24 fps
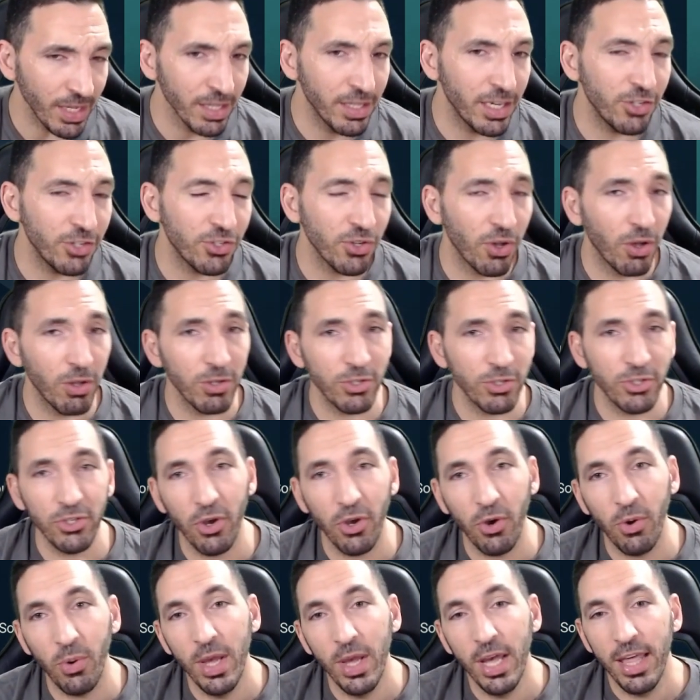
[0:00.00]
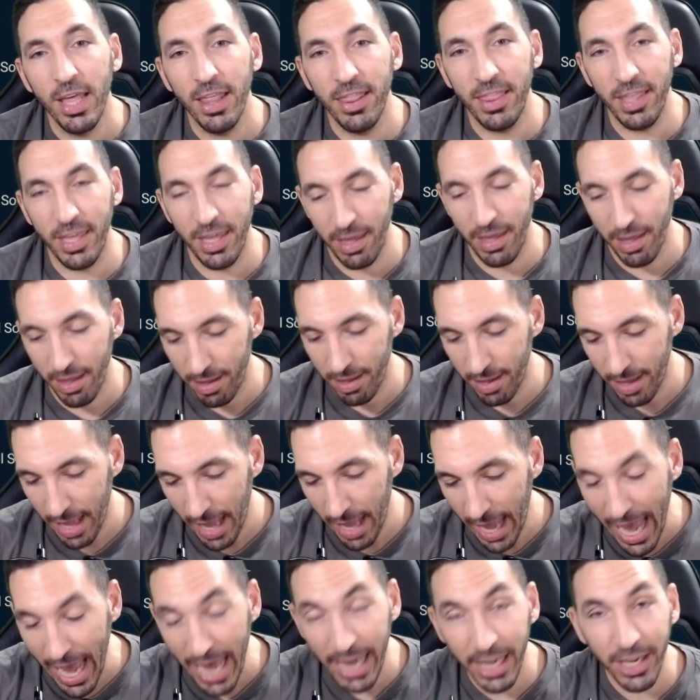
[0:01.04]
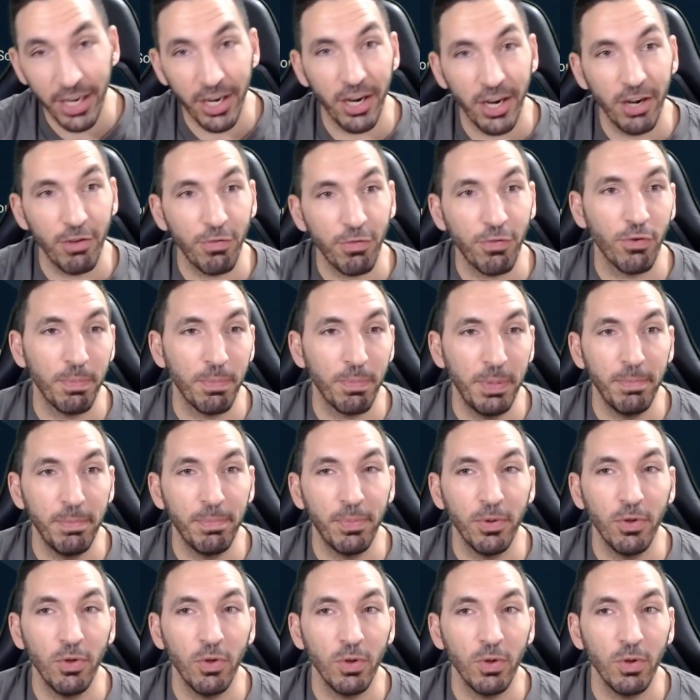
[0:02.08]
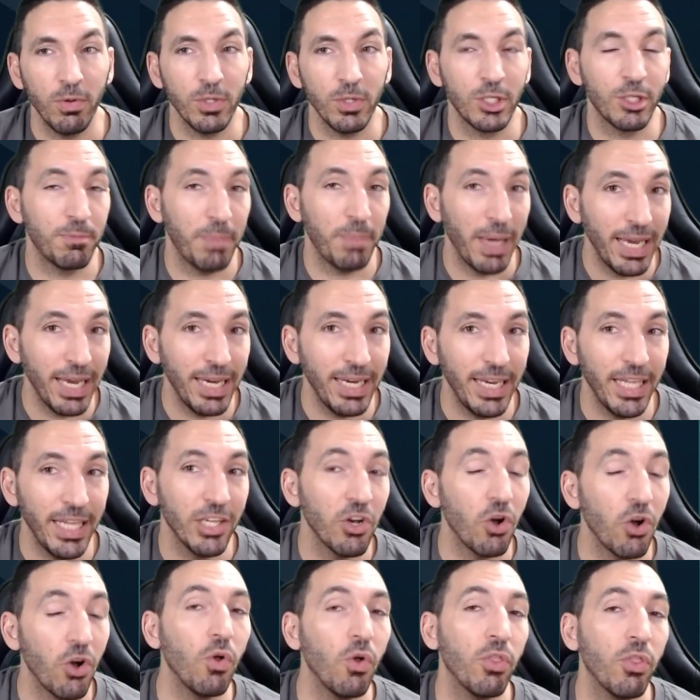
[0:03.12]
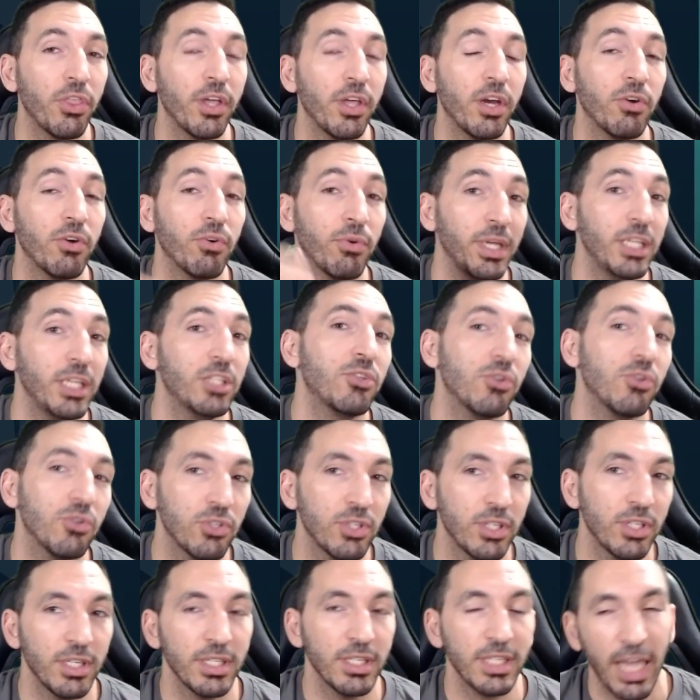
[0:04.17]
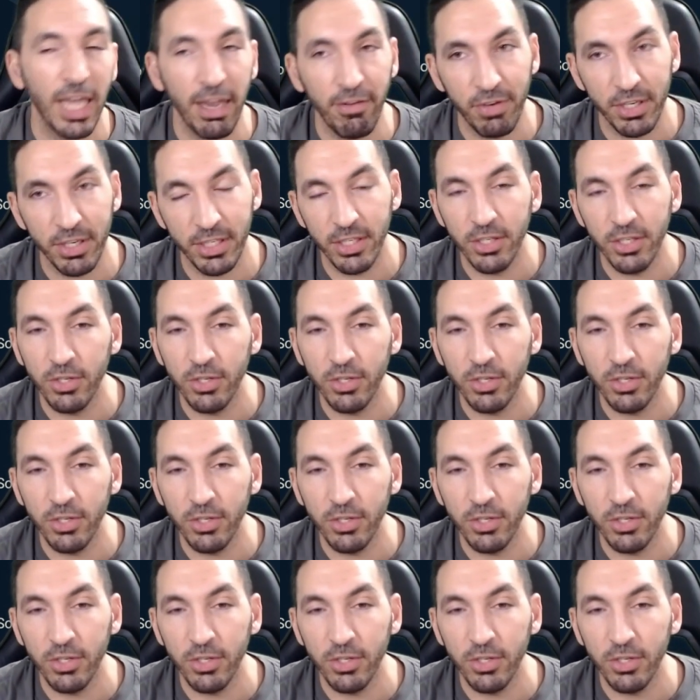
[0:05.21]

There's also the anger for people spending all their resources every